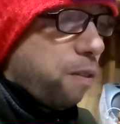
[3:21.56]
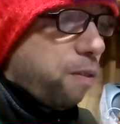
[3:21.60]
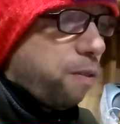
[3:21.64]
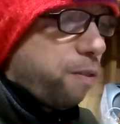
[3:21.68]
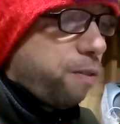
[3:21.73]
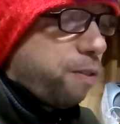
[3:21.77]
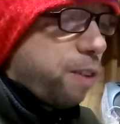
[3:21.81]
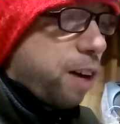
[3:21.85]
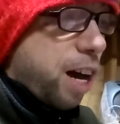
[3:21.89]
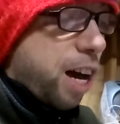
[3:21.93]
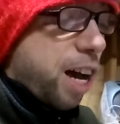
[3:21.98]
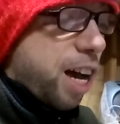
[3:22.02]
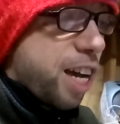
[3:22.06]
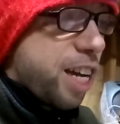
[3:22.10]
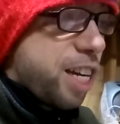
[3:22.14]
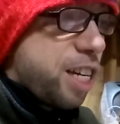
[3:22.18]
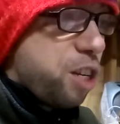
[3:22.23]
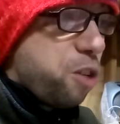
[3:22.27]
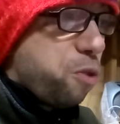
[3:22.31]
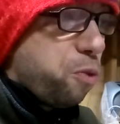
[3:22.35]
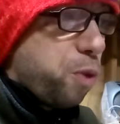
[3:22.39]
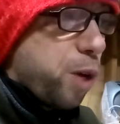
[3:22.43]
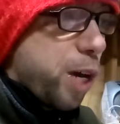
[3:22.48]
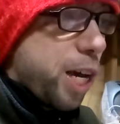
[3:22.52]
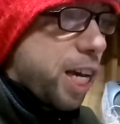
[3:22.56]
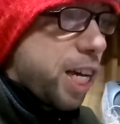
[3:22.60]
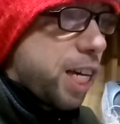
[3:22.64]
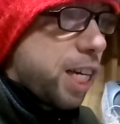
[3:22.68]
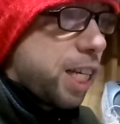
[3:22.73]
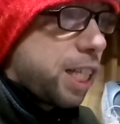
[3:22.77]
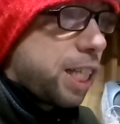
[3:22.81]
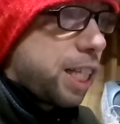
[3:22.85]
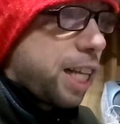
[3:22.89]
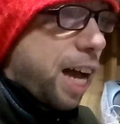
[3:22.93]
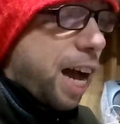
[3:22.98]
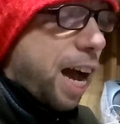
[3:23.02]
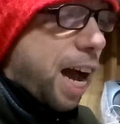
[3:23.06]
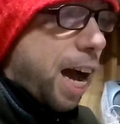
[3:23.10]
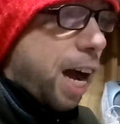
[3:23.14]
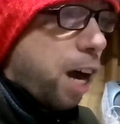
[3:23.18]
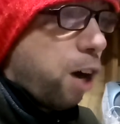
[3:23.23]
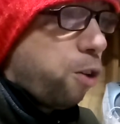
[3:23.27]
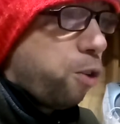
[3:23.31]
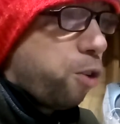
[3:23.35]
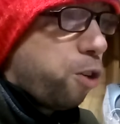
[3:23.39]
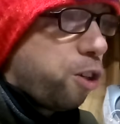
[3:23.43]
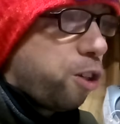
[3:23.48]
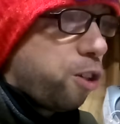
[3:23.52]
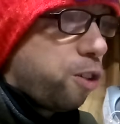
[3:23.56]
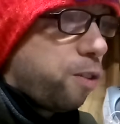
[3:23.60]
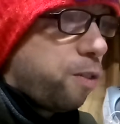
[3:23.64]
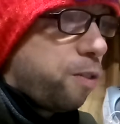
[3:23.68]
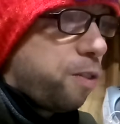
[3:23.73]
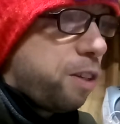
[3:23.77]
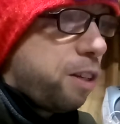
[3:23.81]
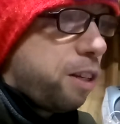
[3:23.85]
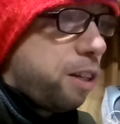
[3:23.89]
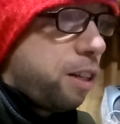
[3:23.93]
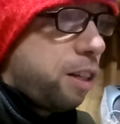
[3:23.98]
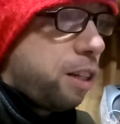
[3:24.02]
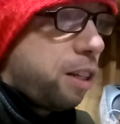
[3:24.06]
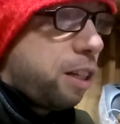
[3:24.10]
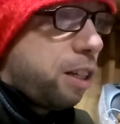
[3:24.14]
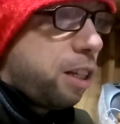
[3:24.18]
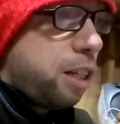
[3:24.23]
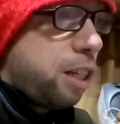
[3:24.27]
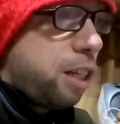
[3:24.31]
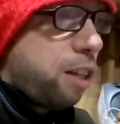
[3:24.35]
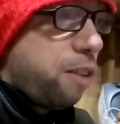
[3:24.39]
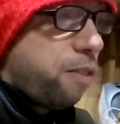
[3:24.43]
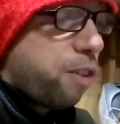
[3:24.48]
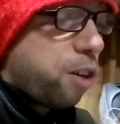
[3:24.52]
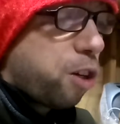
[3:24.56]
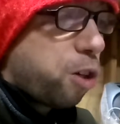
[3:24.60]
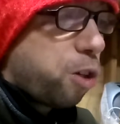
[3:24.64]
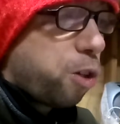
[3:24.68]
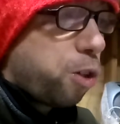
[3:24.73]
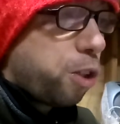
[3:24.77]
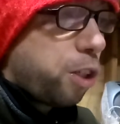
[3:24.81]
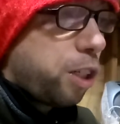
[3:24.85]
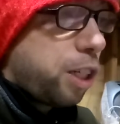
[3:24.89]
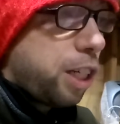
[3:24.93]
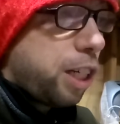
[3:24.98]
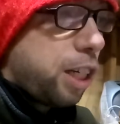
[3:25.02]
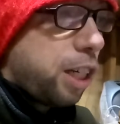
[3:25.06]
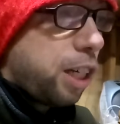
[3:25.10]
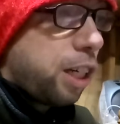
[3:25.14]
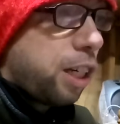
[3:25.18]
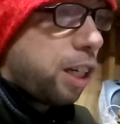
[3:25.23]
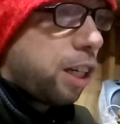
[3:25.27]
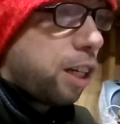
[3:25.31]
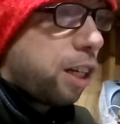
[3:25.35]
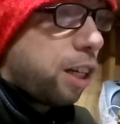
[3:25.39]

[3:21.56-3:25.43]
find ways out of difficulty,